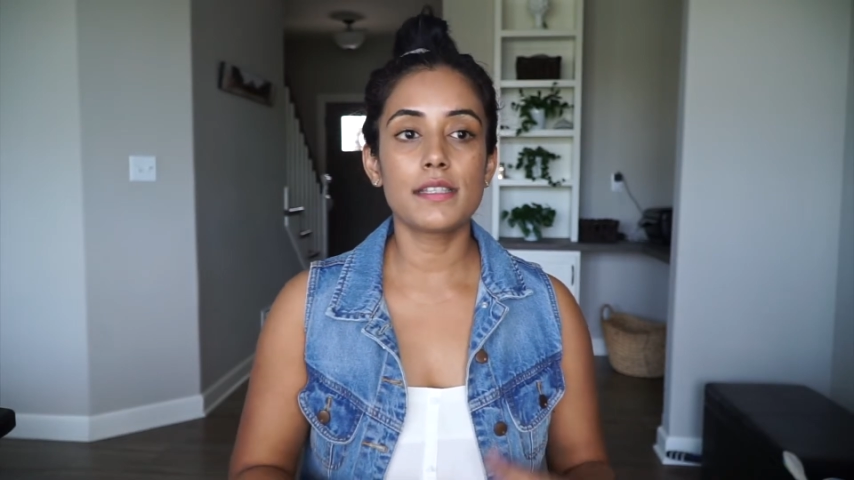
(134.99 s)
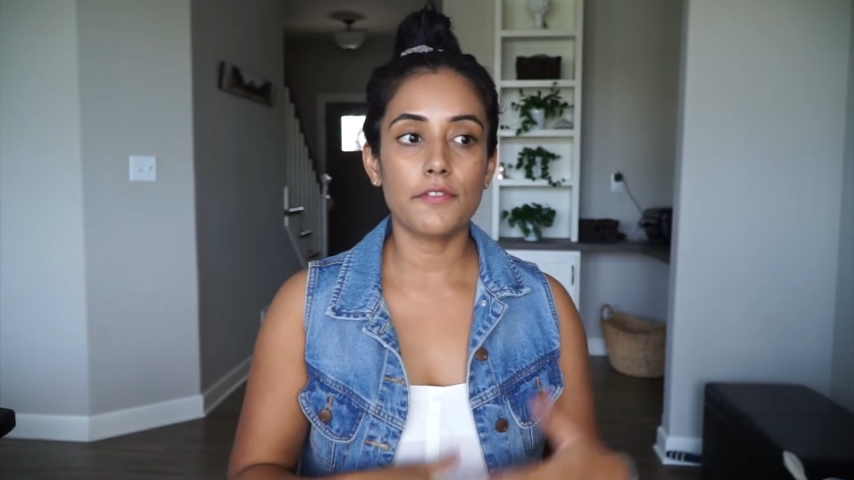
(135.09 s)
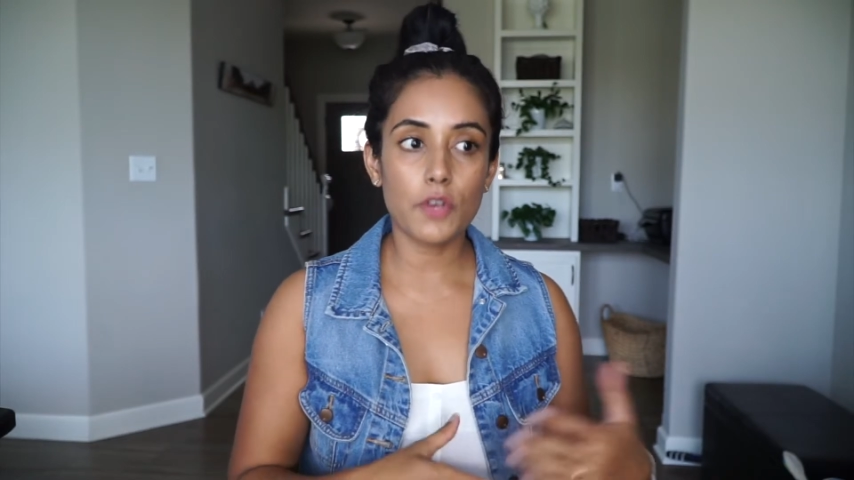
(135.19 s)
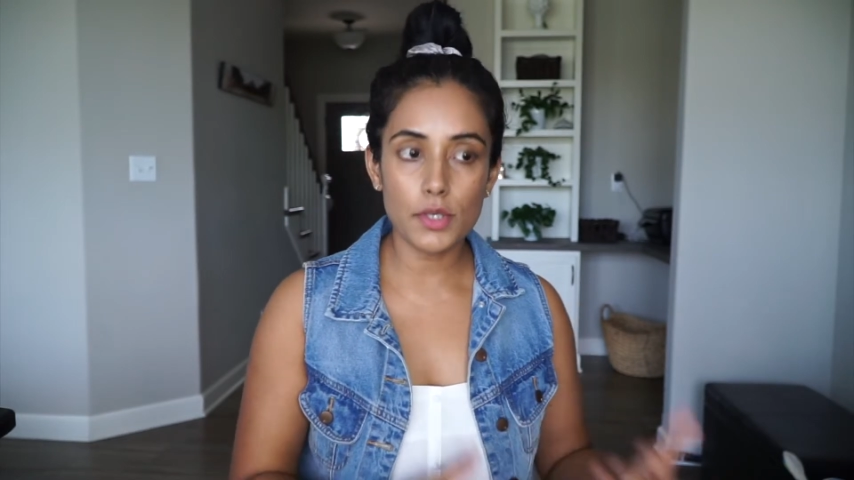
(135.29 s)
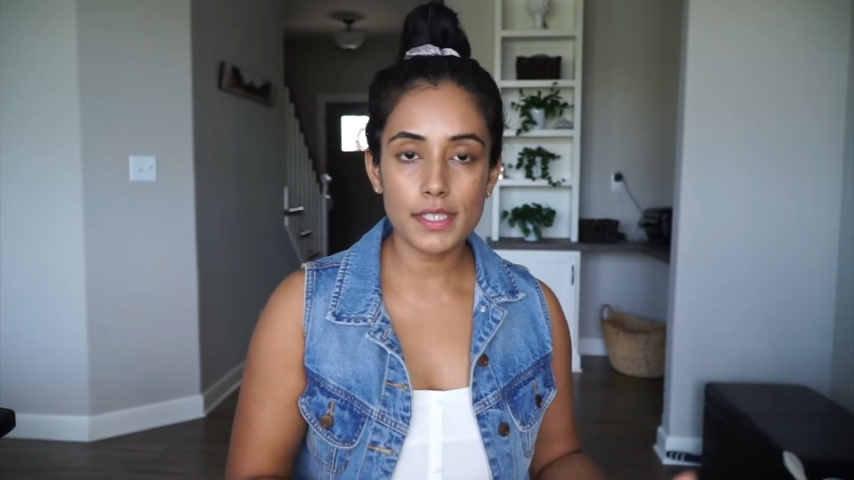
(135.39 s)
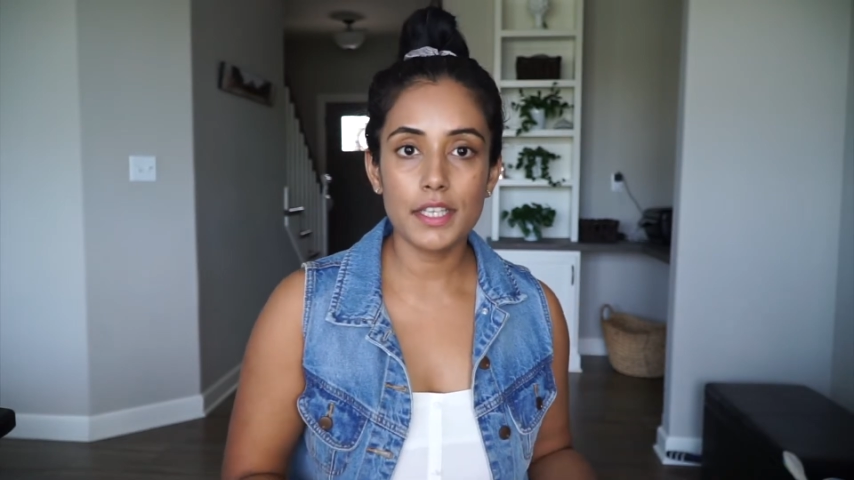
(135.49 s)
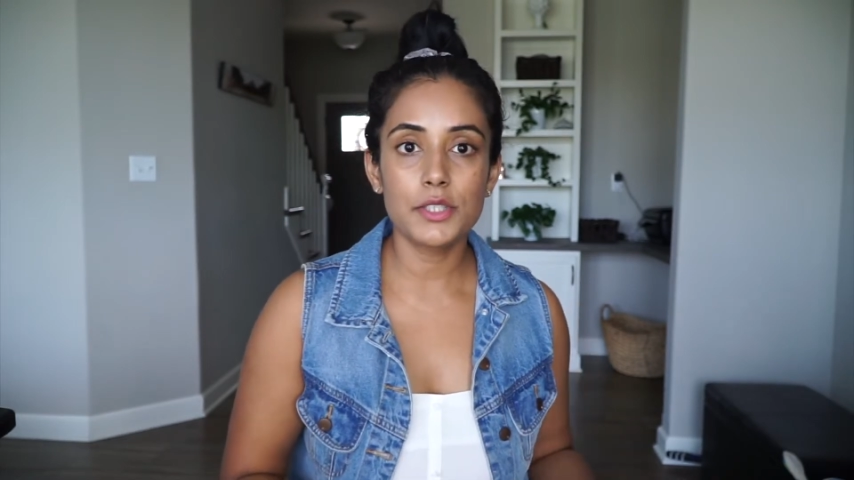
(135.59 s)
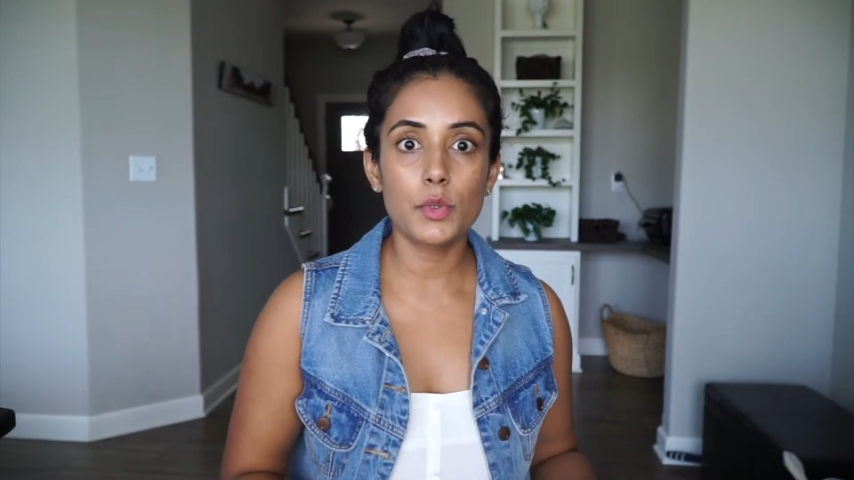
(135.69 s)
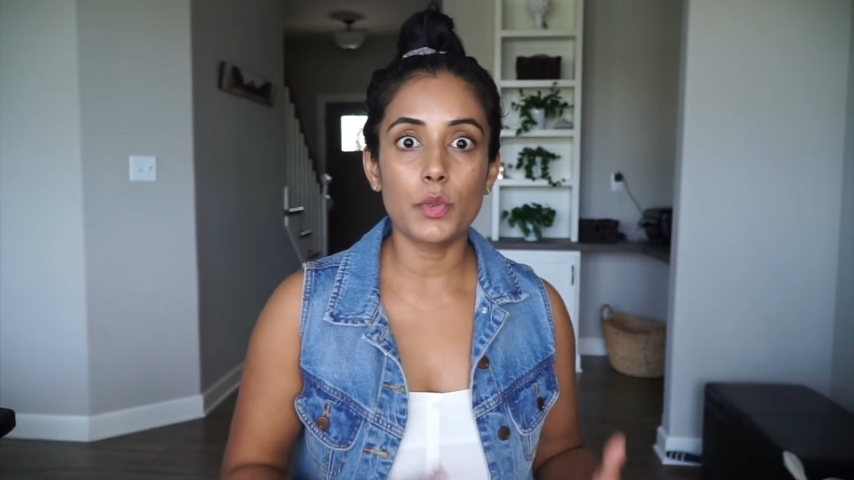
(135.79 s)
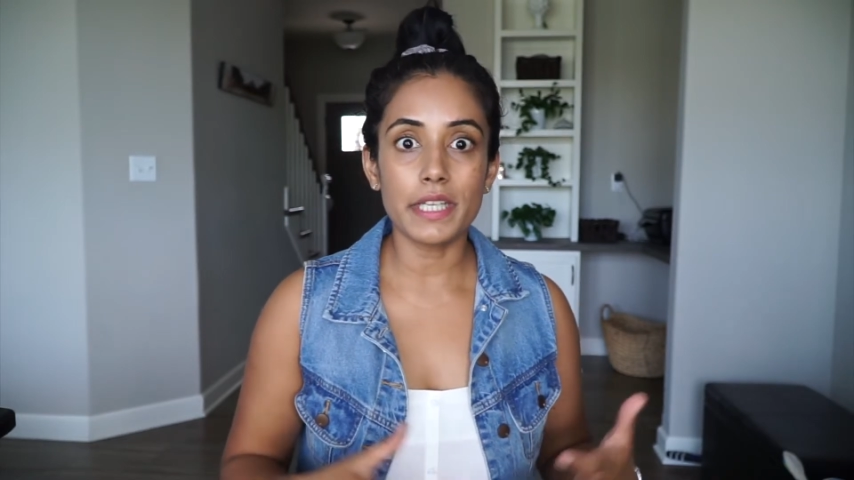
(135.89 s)
of course I
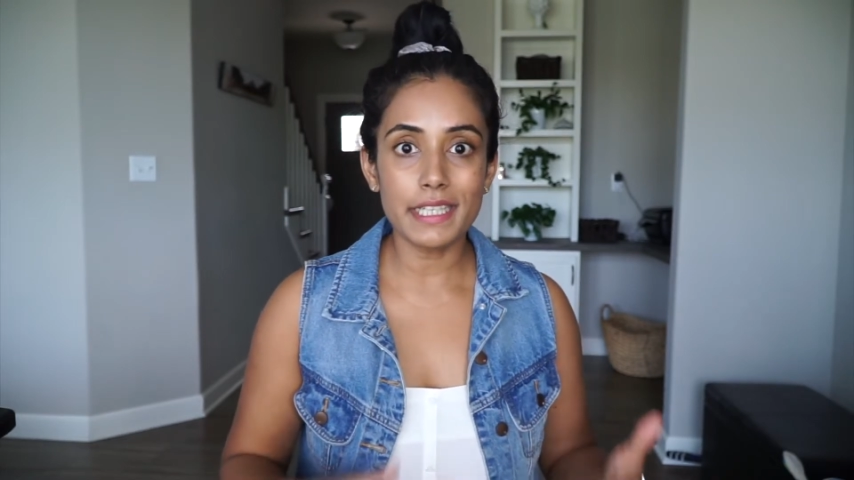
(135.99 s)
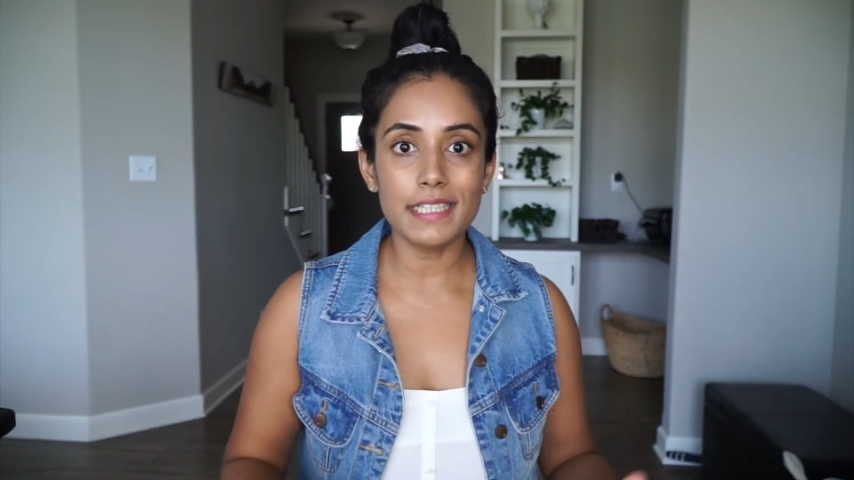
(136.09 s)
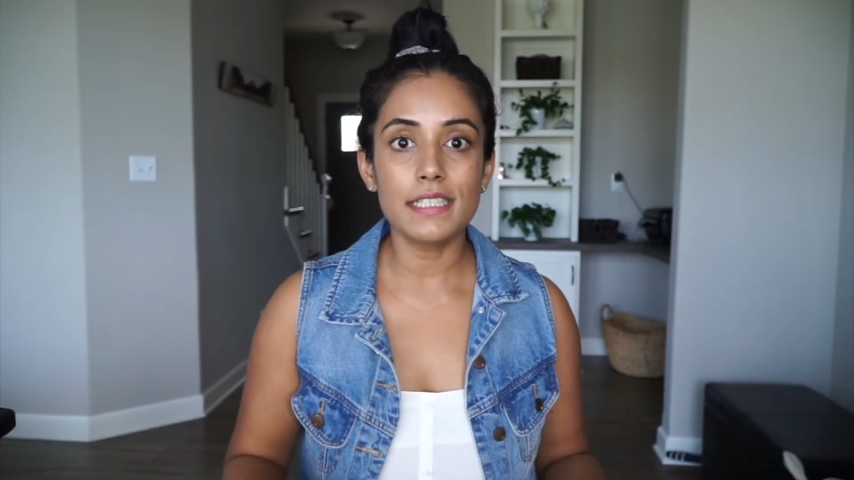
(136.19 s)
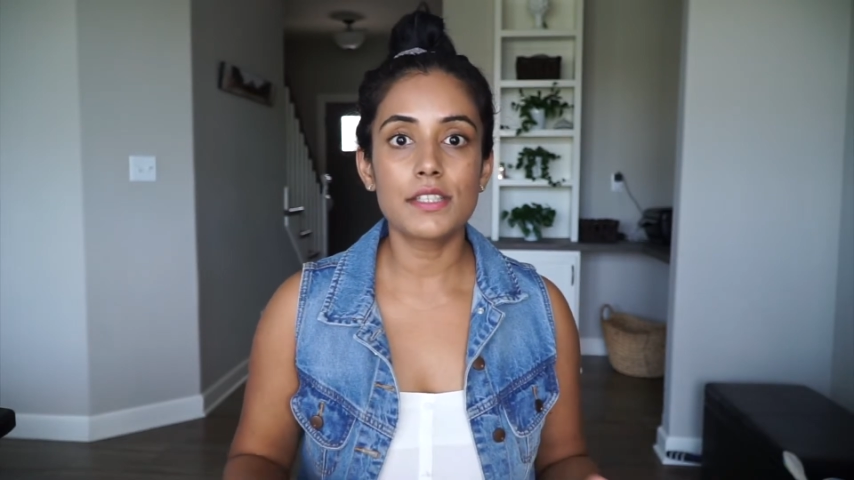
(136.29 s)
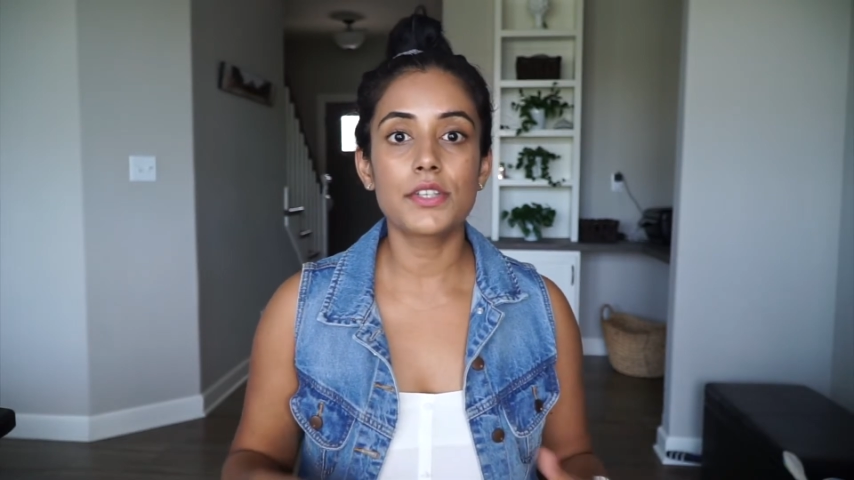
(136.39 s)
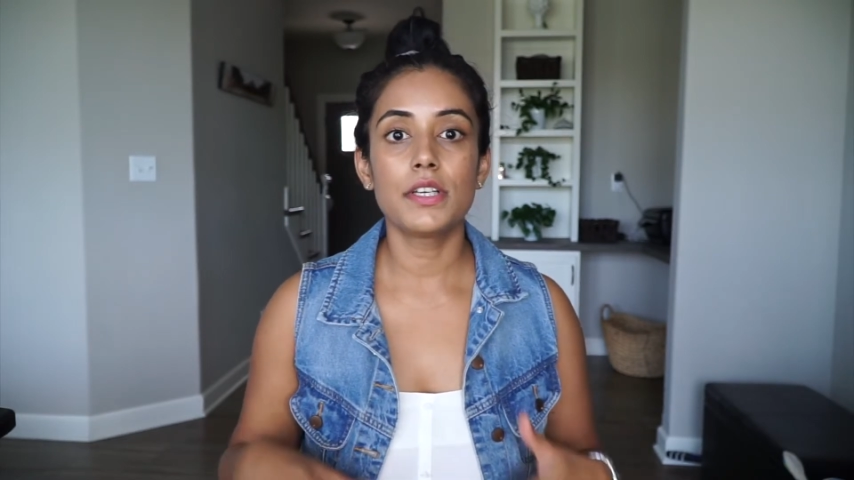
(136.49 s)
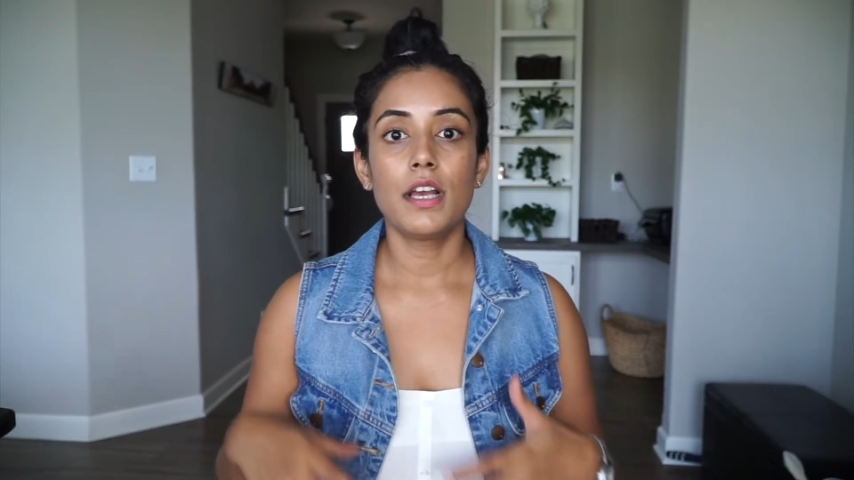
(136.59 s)
do eat